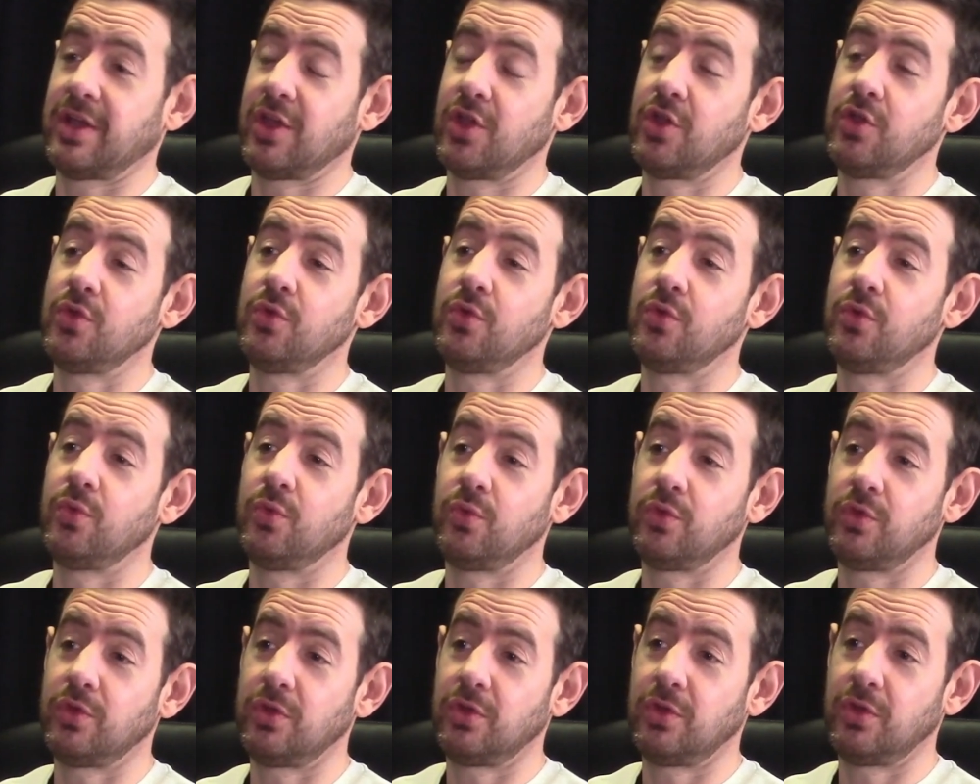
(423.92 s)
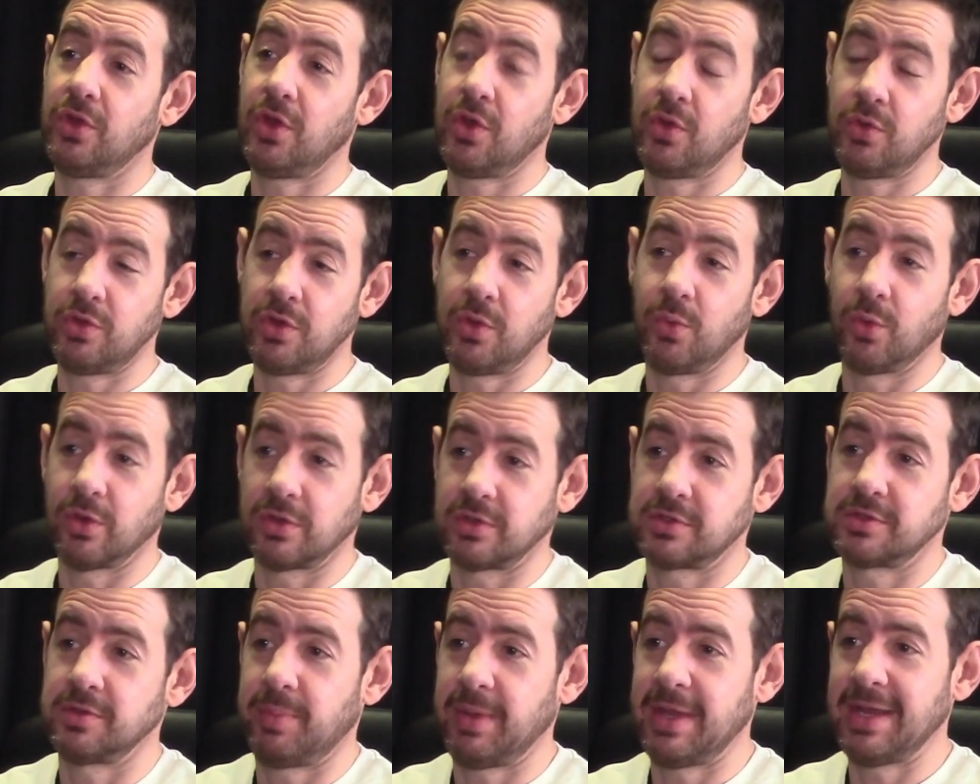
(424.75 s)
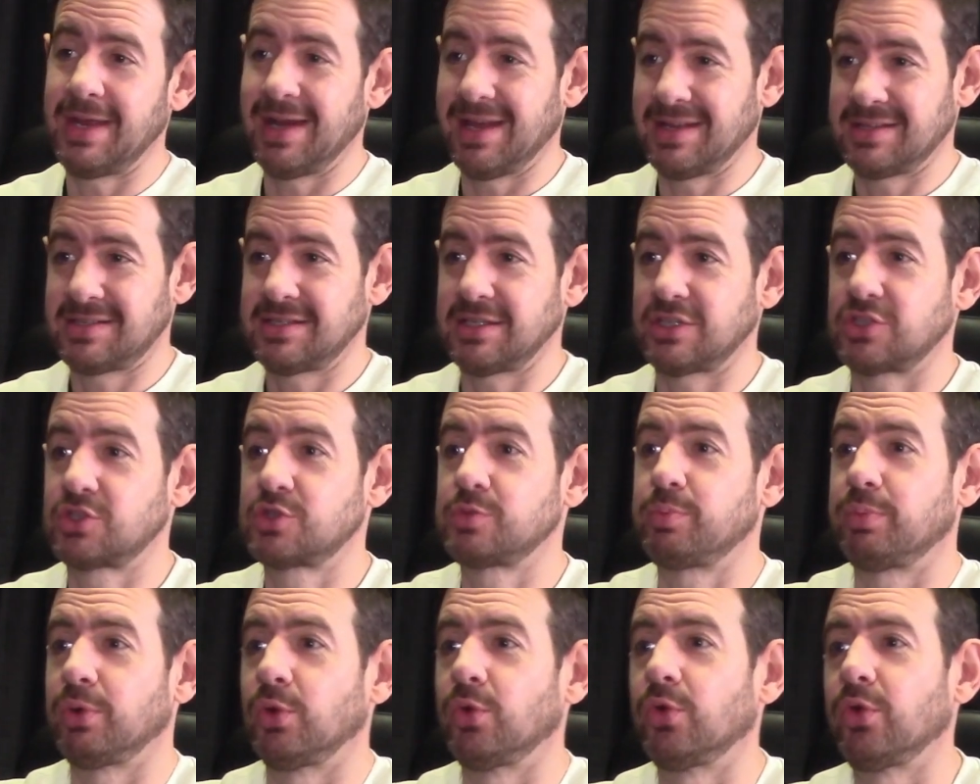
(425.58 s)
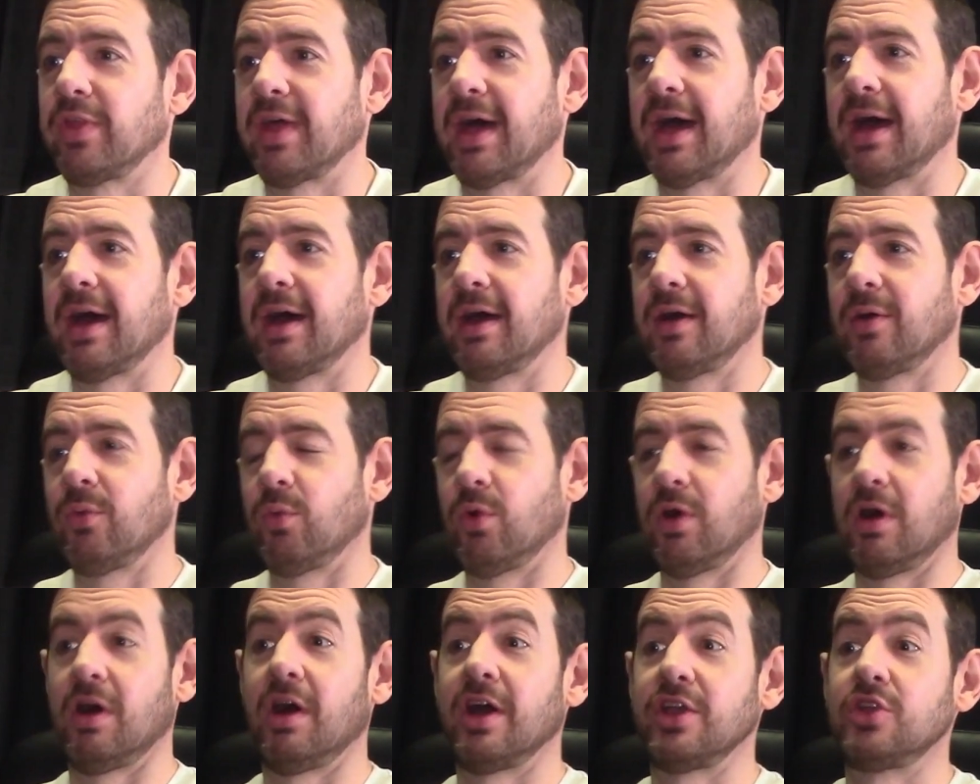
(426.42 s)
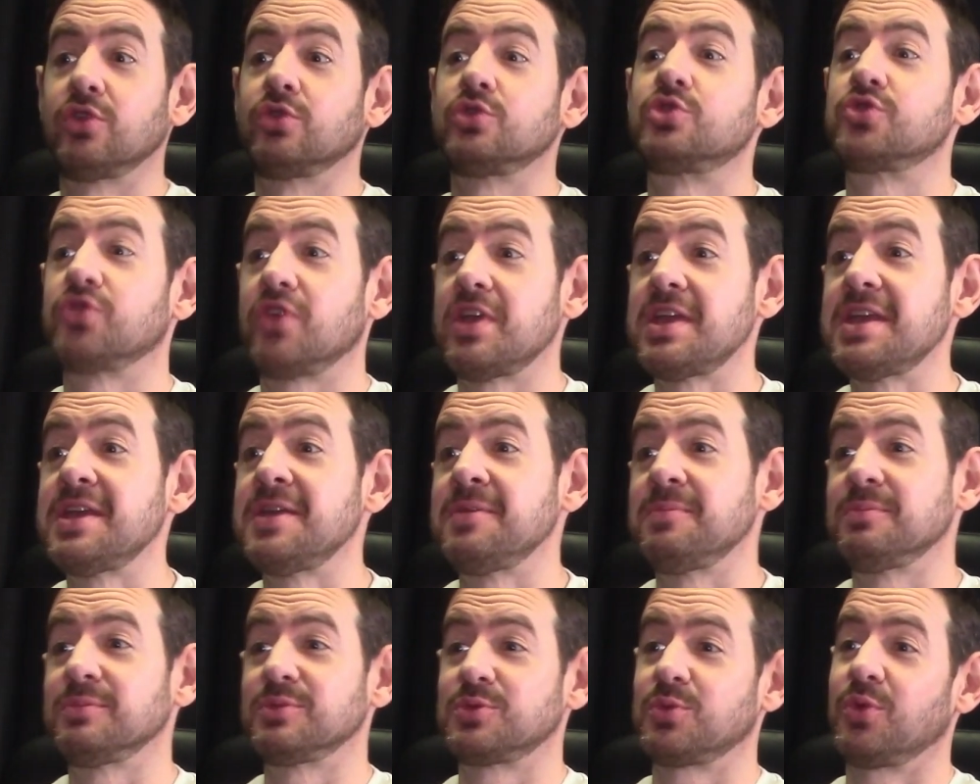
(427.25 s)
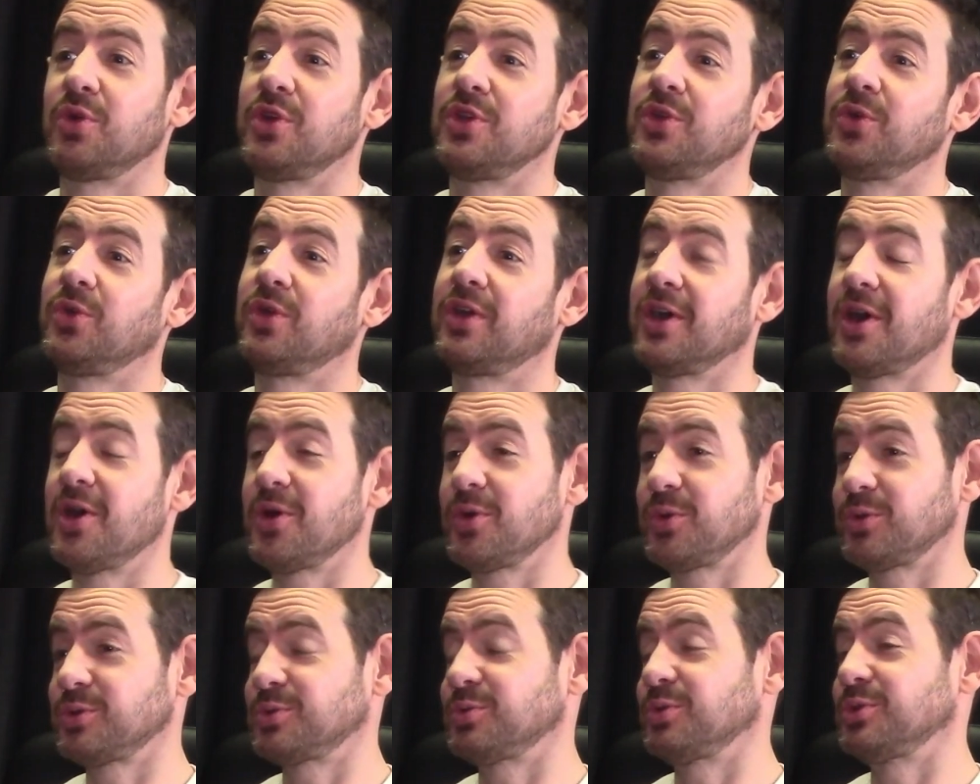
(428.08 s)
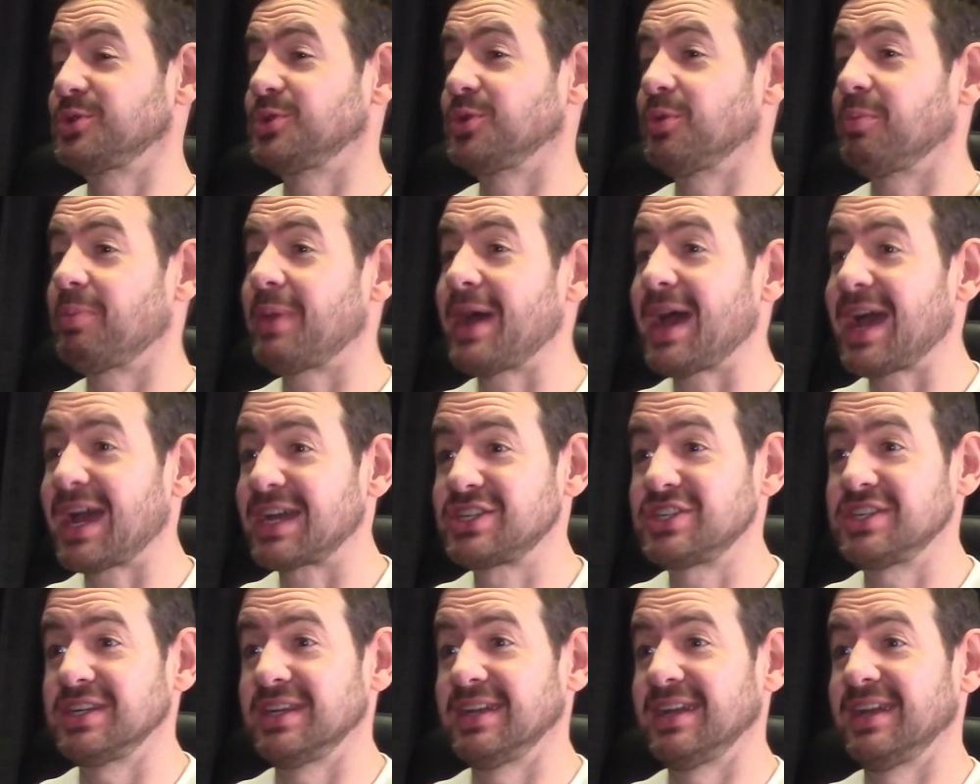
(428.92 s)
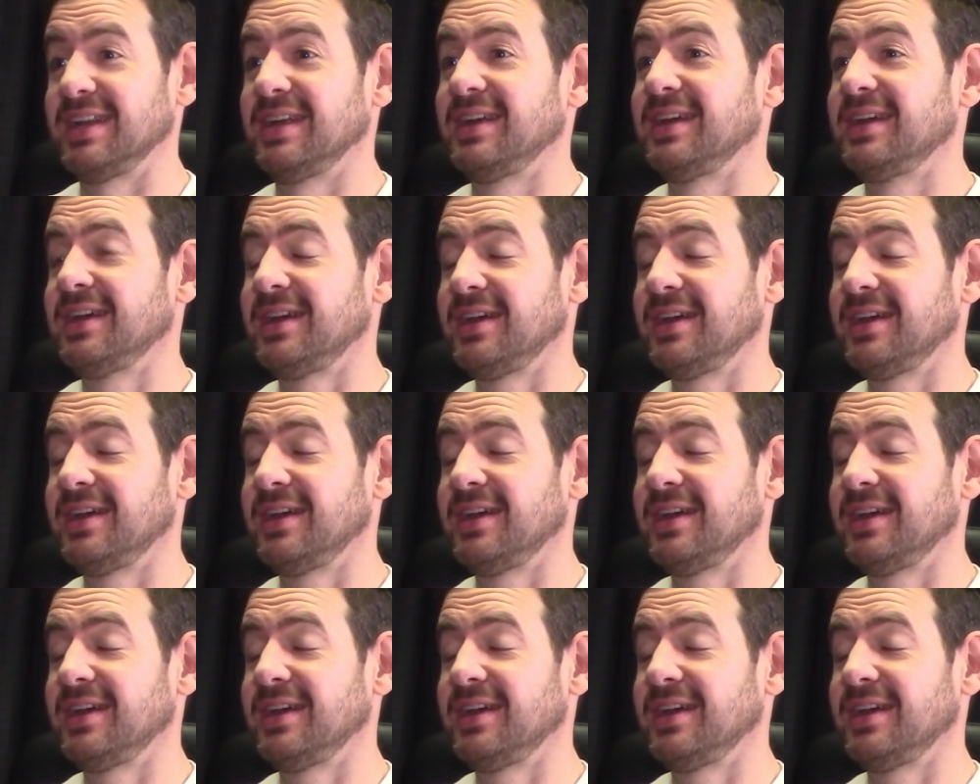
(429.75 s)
who you want to be. Let's explore that. What are your dreams? What are your goals? What's your passion?